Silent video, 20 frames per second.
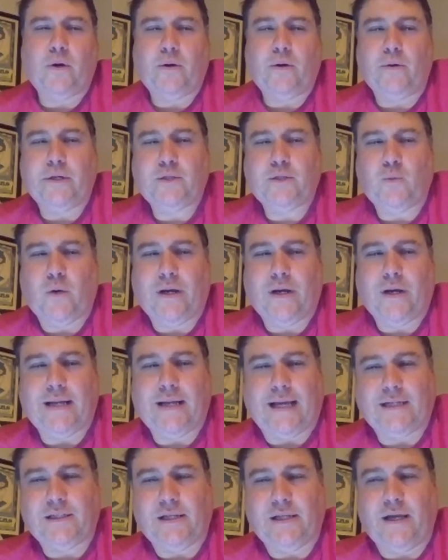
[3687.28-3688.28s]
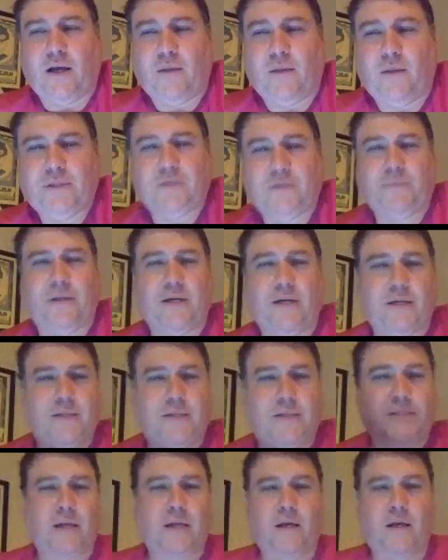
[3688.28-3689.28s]
reason why it actually helps is because
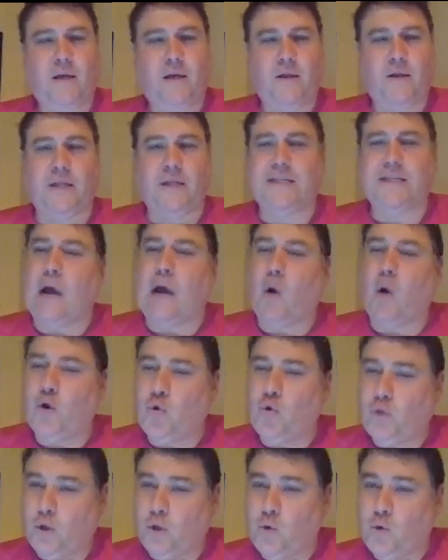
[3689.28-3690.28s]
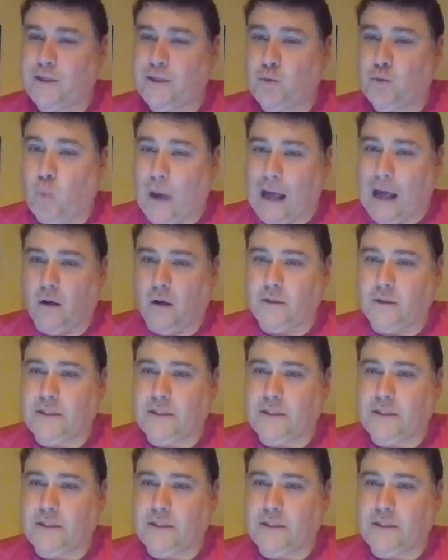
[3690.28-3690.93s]
it's now on Hulu as well.